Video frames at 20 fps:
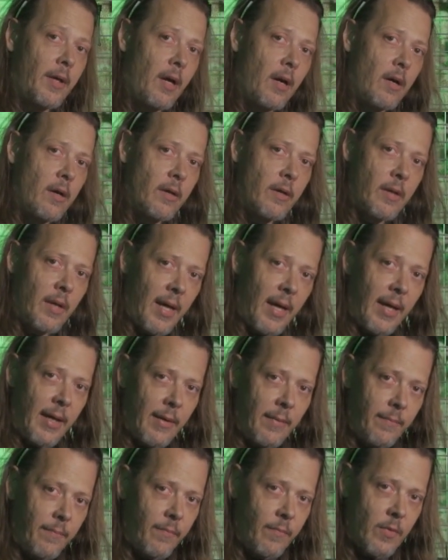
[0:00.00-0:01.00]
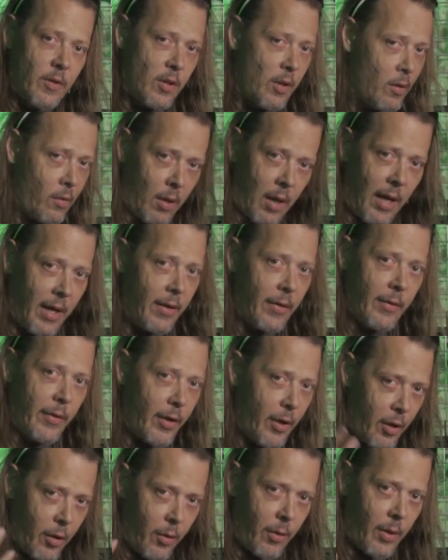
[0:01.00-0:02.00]
card light. So I don't
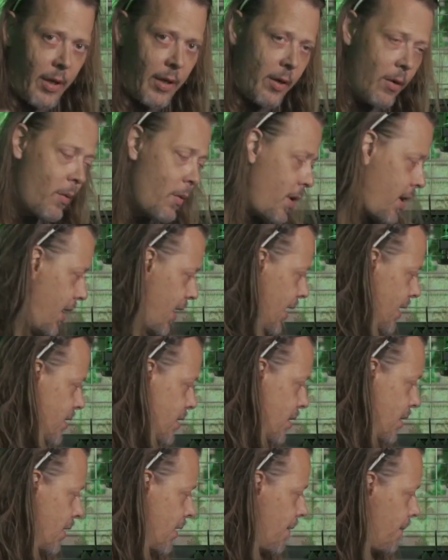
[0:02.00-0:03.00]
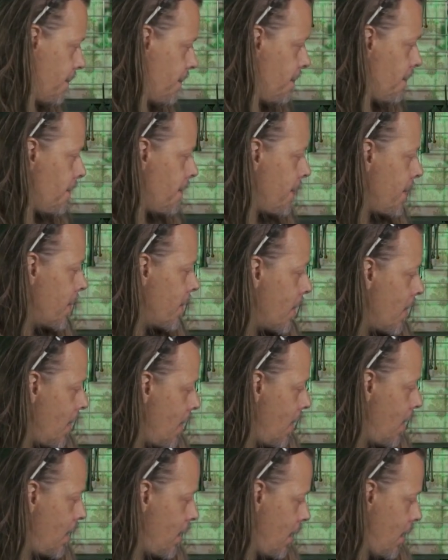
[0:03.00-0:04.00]
know, or I don't want to answer you.
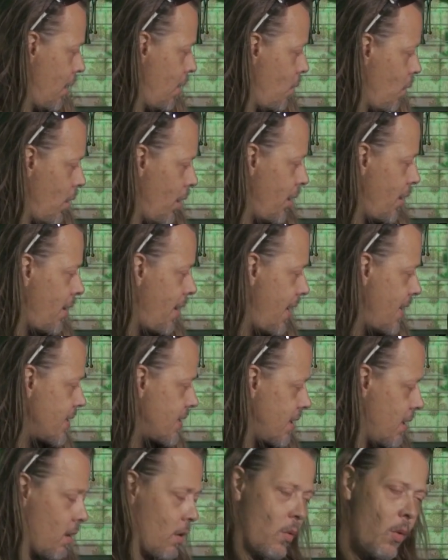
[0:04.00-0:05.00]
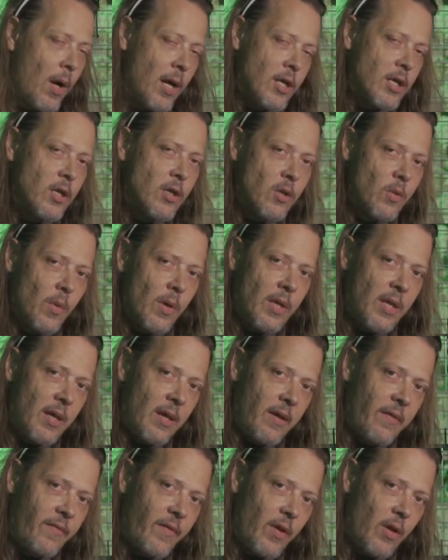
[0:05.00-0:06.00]
And while you're asking questions with it,
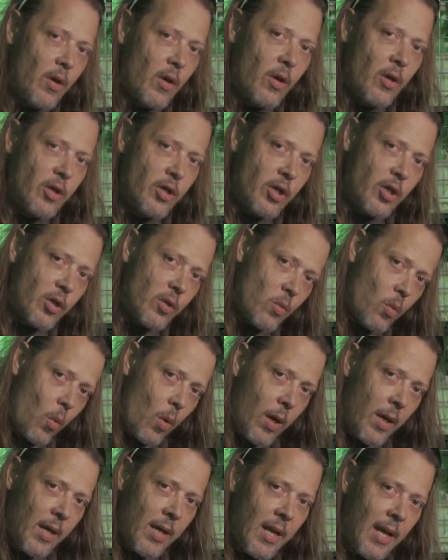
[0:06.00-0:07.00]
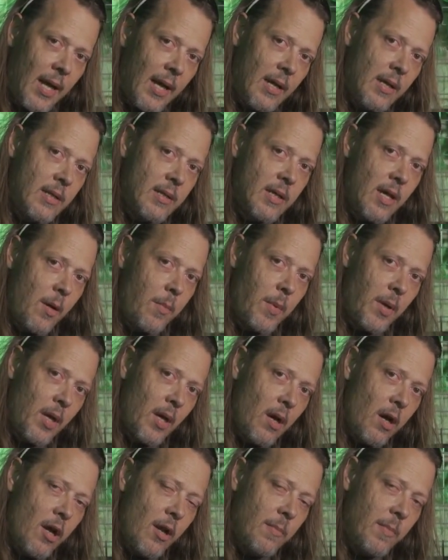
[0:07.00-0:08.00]
if you notice just one light is coming
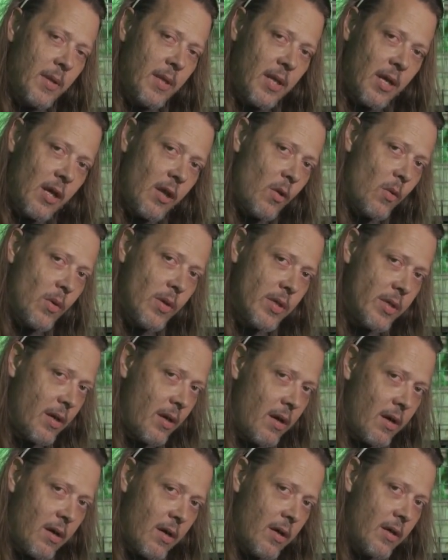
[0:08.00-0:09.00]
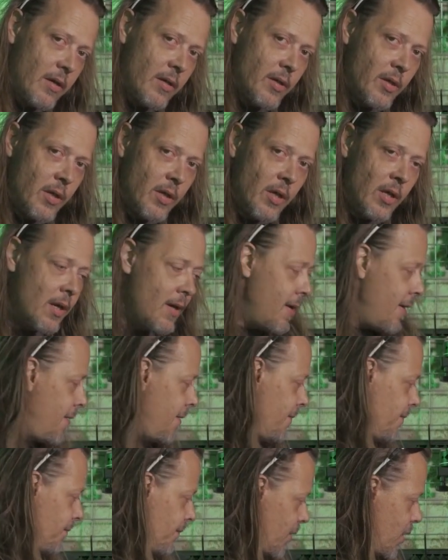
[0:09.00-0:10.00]
on but the other ones aren't,
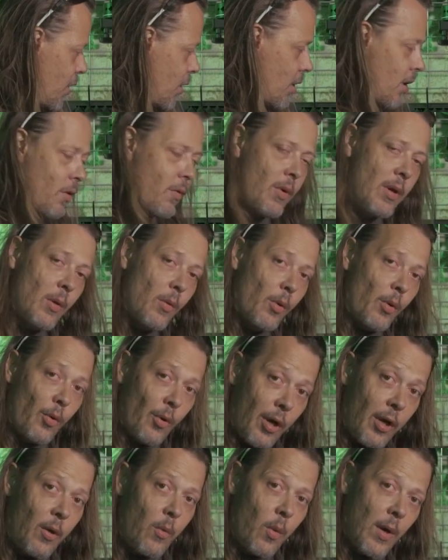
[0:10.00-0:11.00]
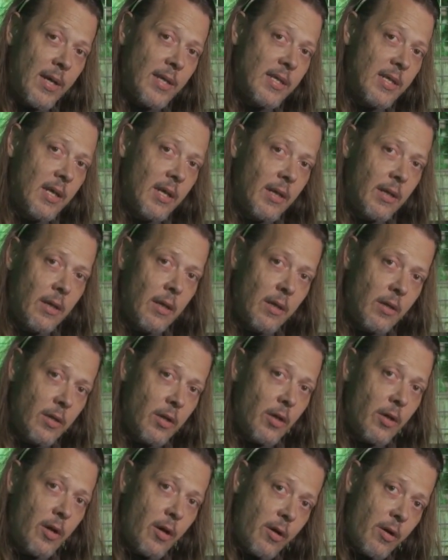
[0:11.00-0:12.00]
you can request it
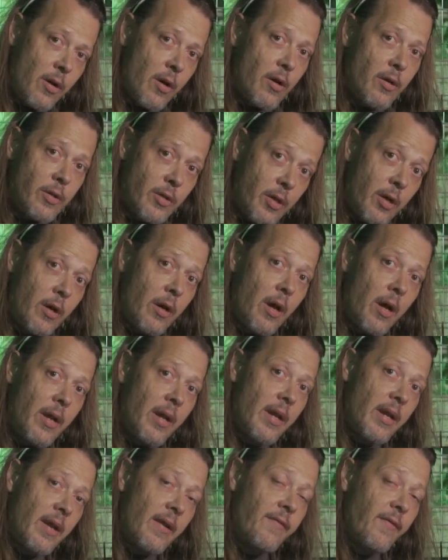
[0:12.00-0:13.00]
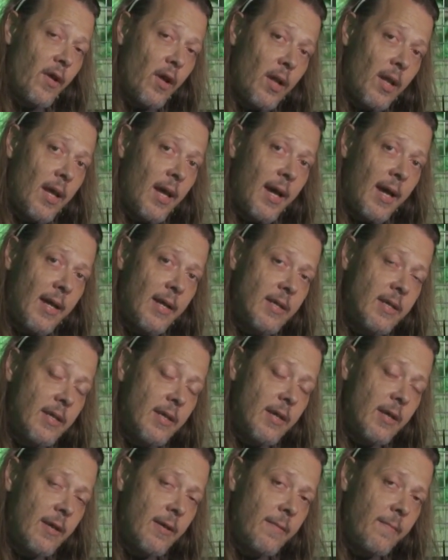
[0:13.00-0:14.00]
to turn on a different light.
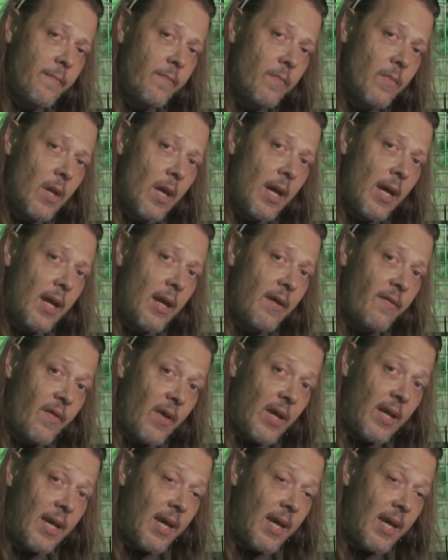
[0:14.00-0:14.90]
And if it